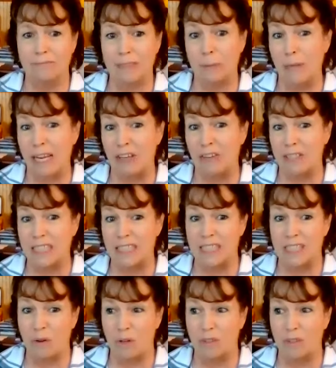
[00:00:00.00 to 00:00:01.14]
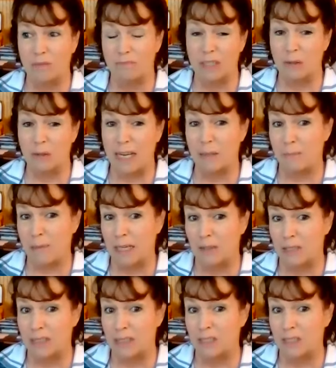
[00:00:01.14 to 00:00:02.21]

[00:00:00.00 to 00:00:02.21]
the parents or the grandparents.